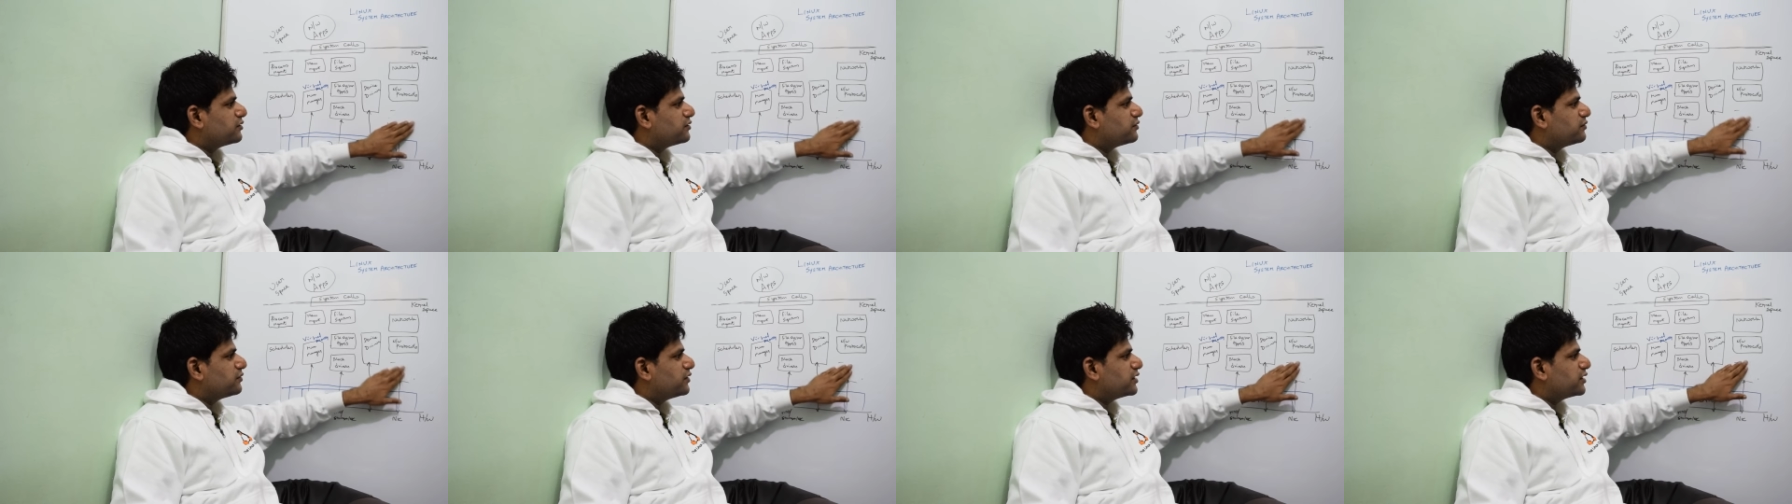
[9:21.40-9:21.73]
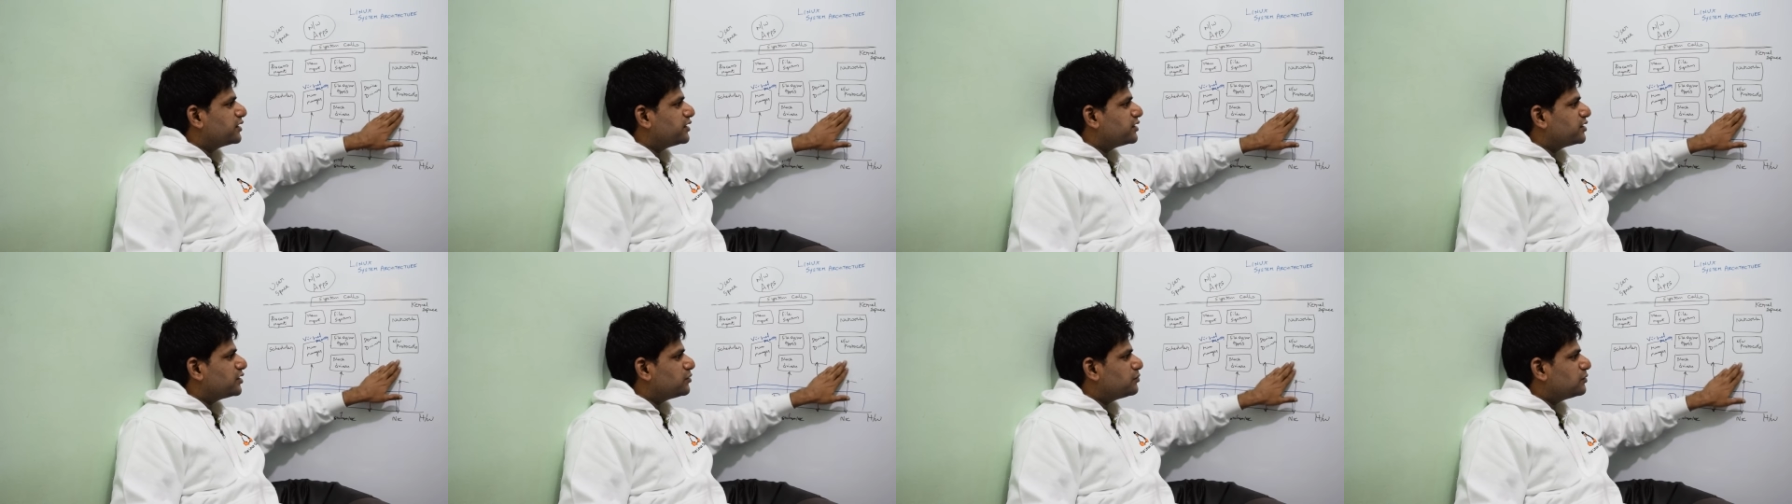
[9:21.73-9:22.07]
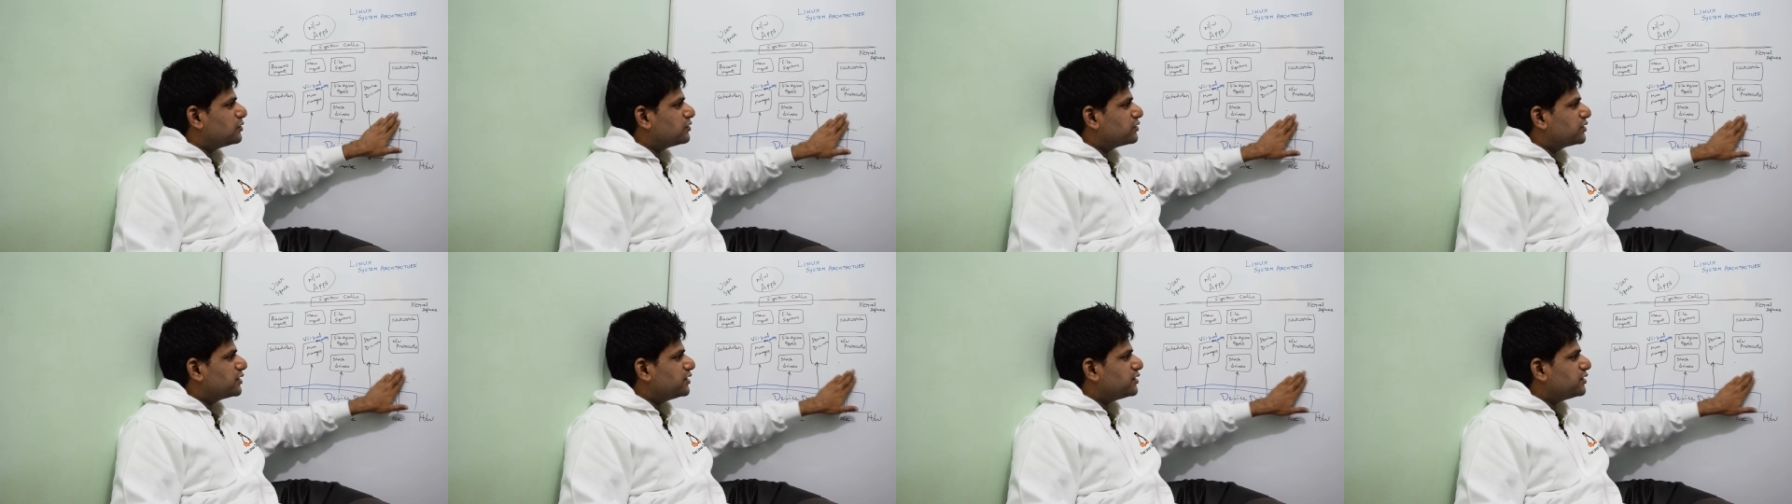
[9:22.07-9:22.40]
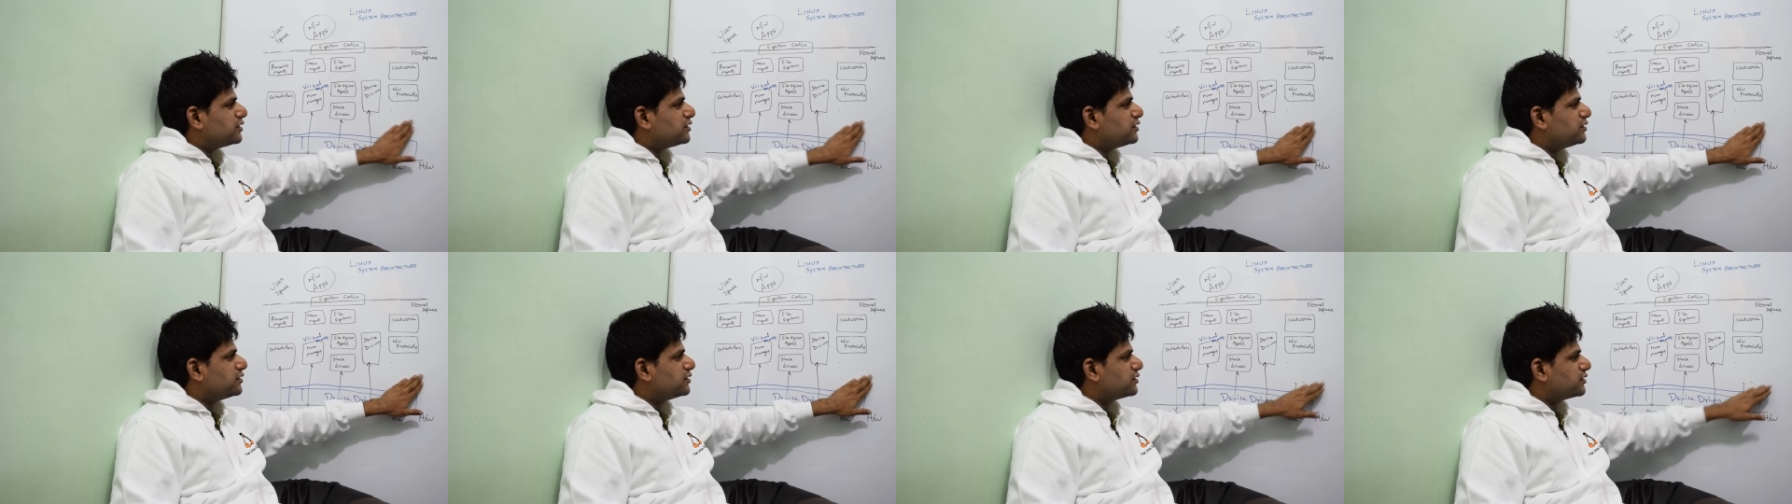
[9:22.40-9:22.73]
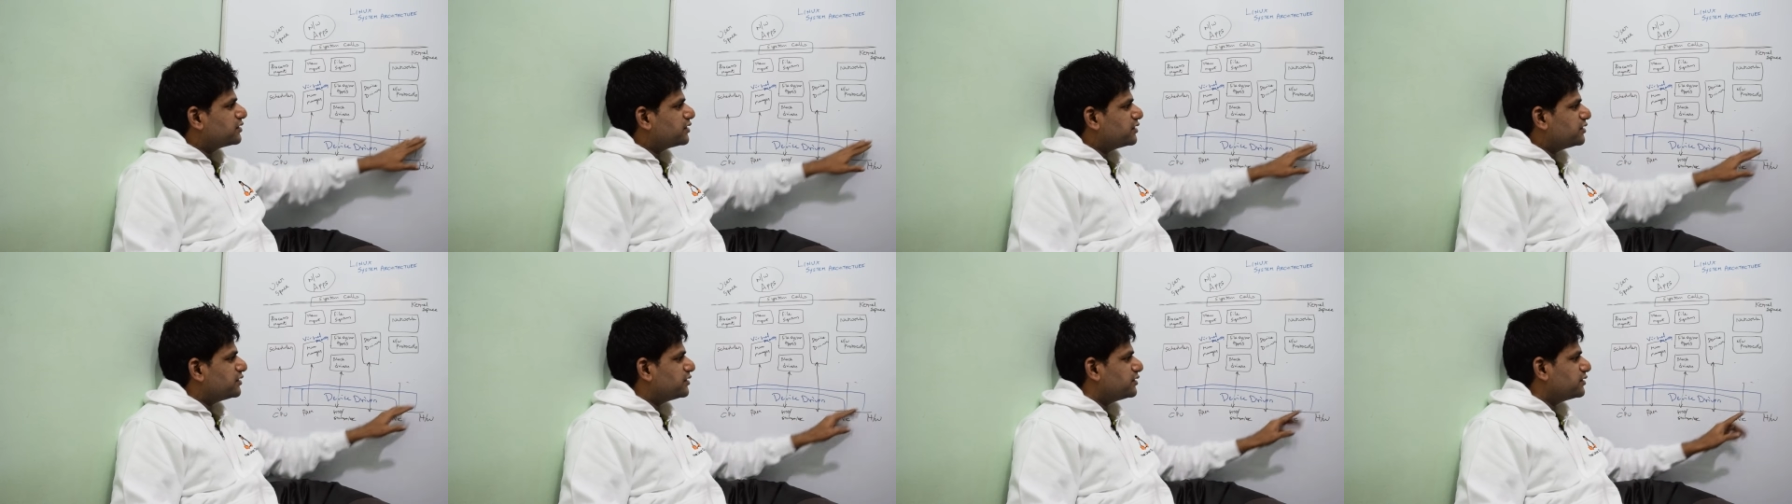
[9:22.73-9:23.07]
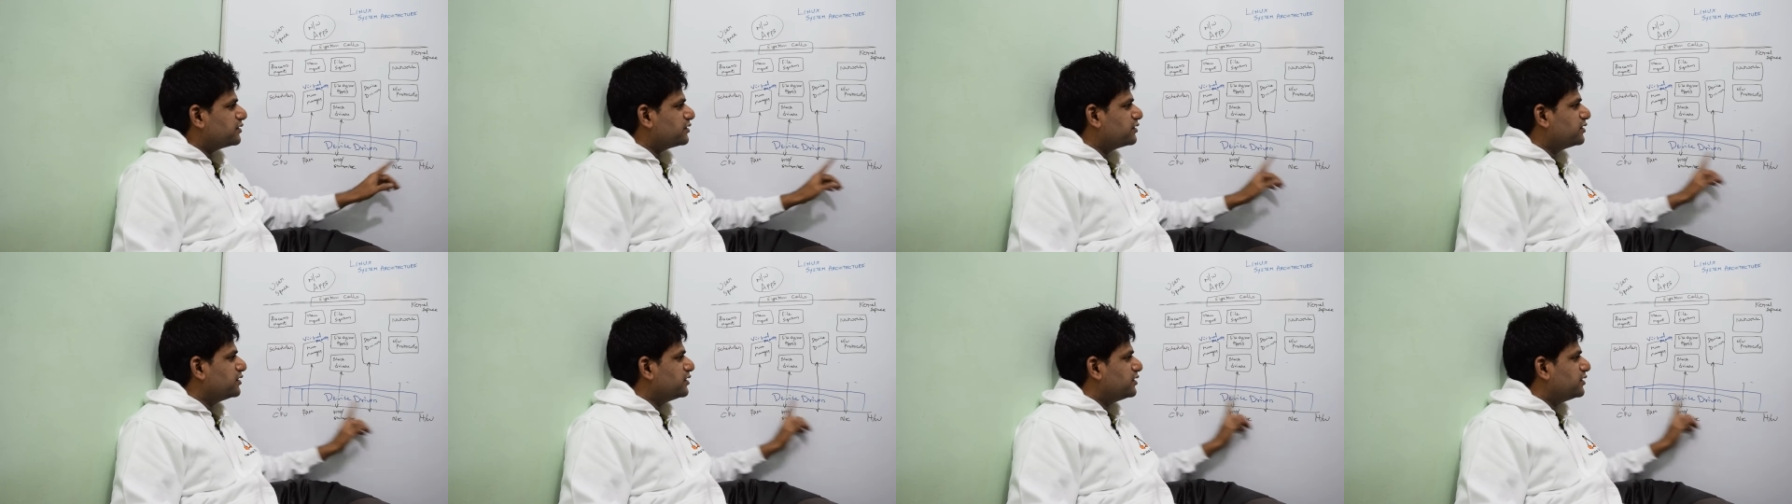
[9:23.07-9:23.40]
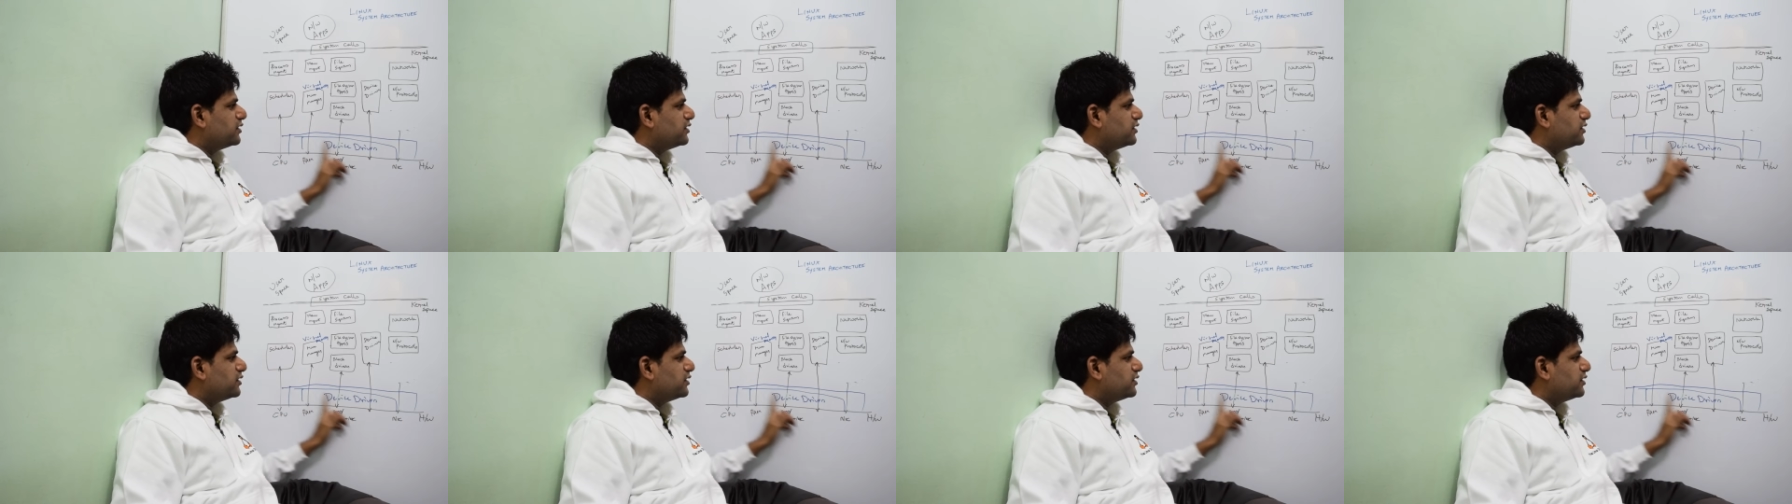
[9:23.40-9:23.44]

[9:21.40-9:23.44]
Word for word: forget about that, and